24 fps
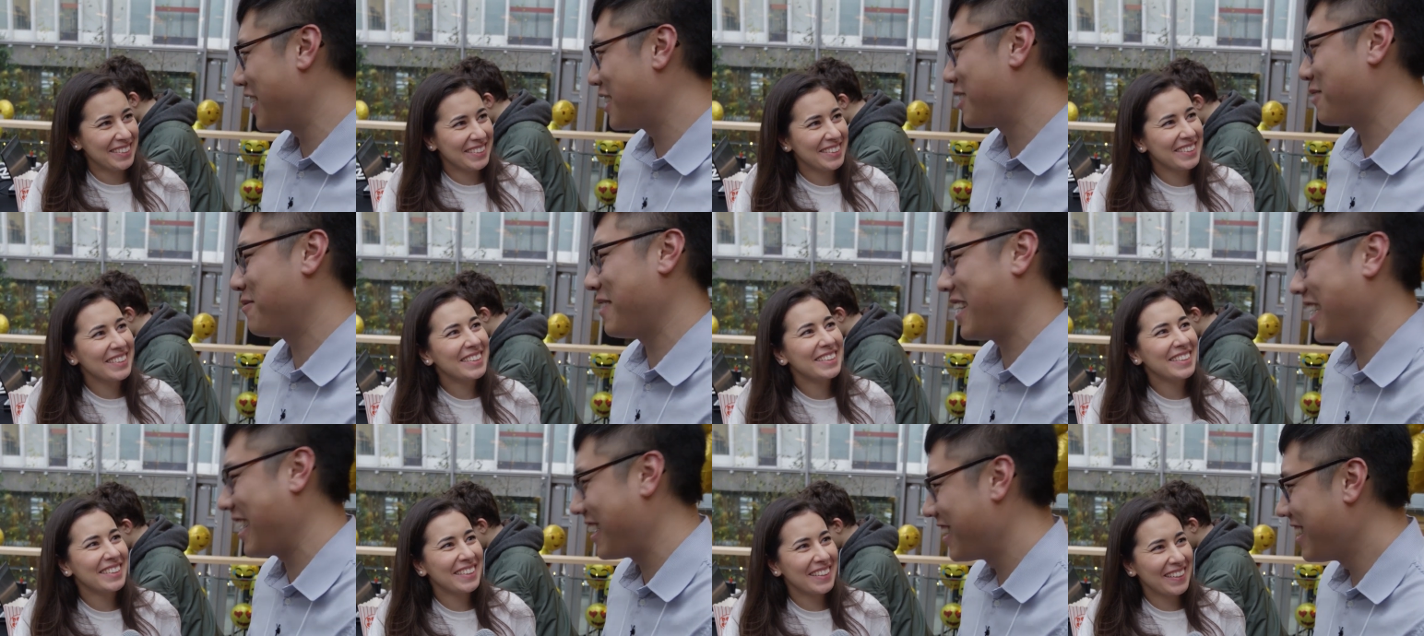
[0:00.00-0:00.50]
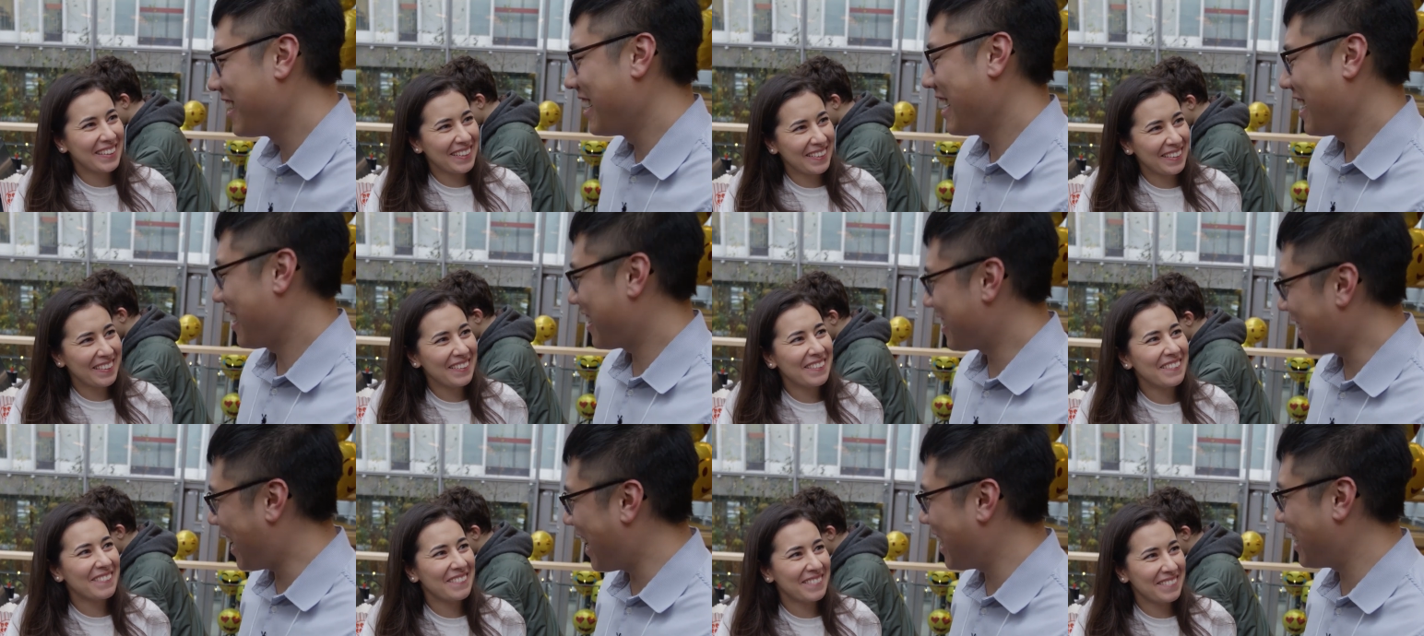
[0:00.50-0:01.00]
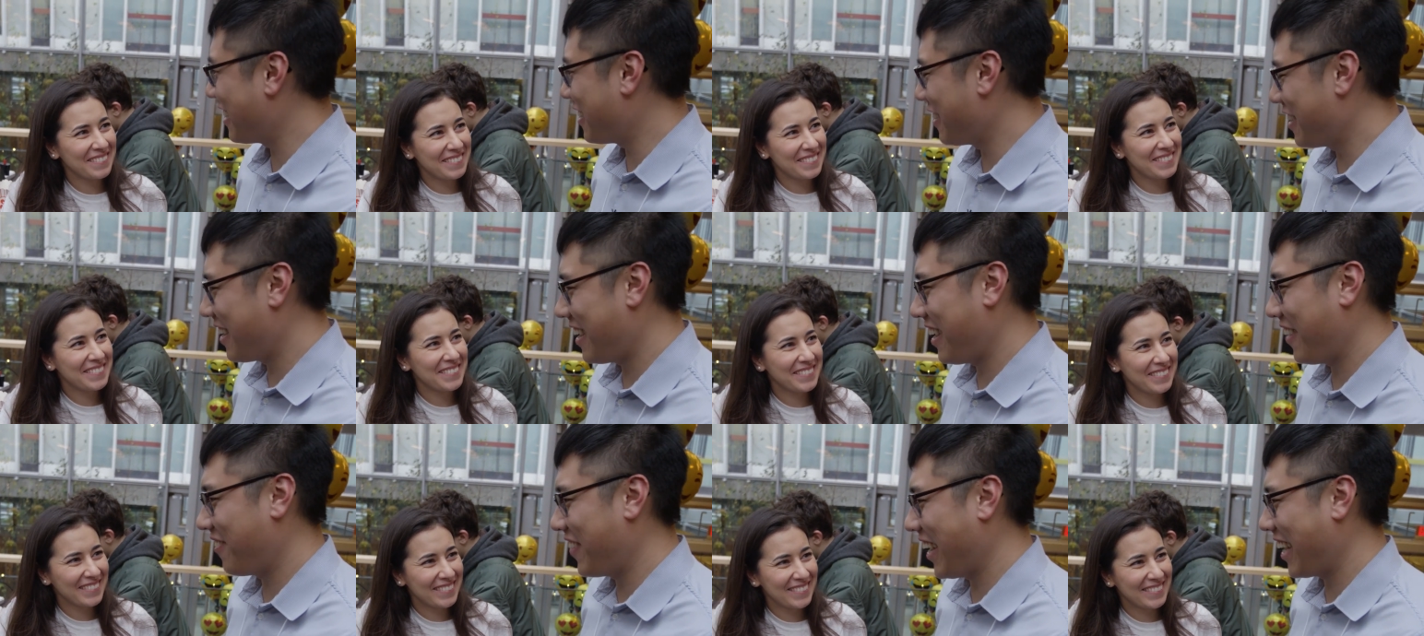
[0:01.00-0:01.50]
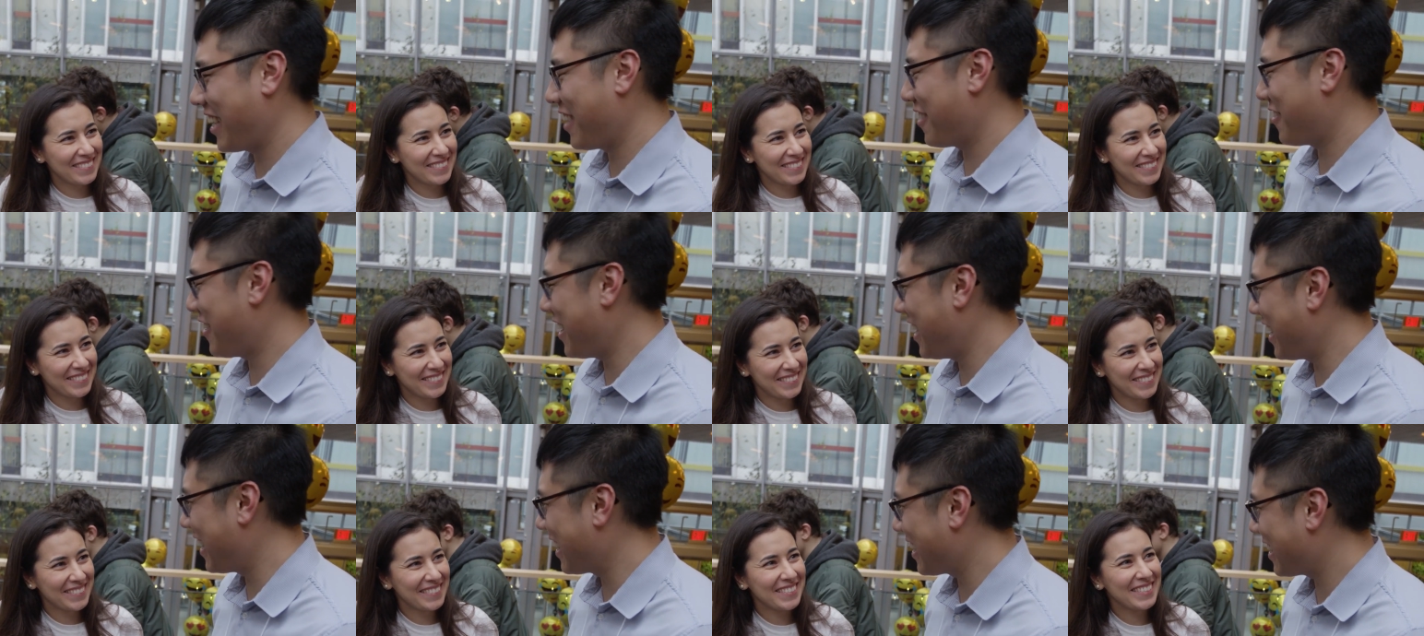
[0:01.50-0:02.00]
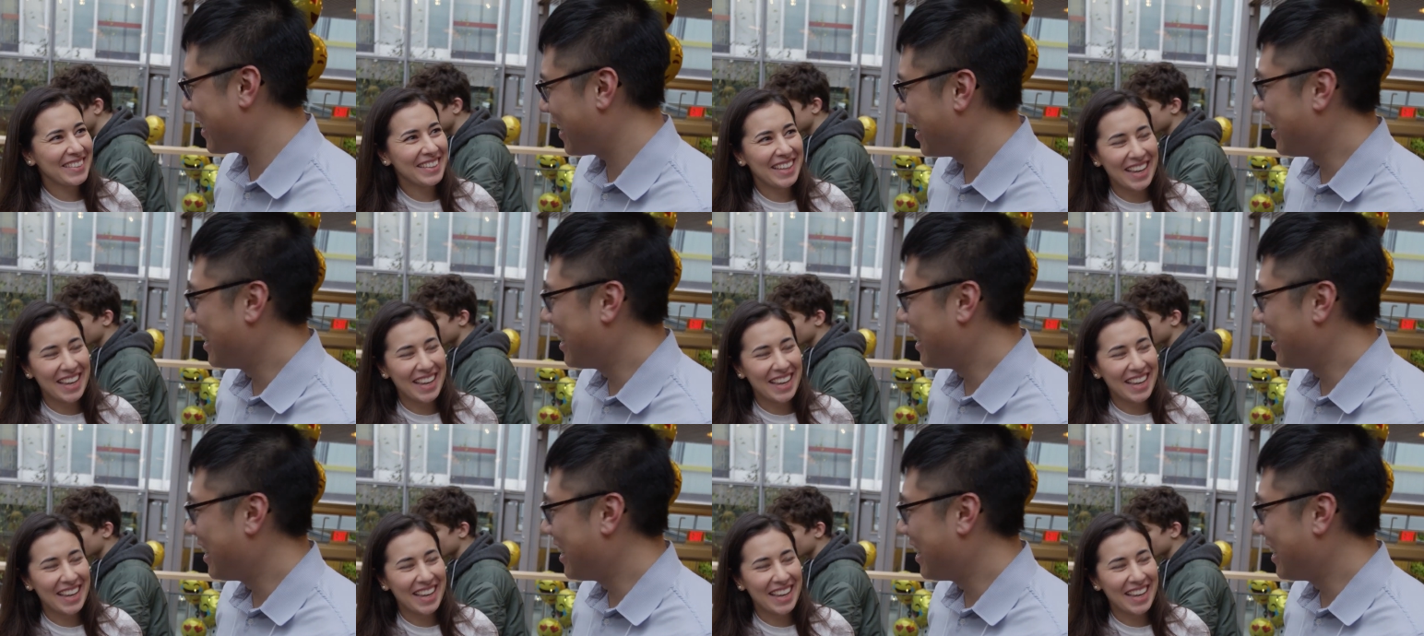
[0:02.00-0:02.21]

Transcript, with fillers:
Speaker 1: course, but glad you uh, made it work.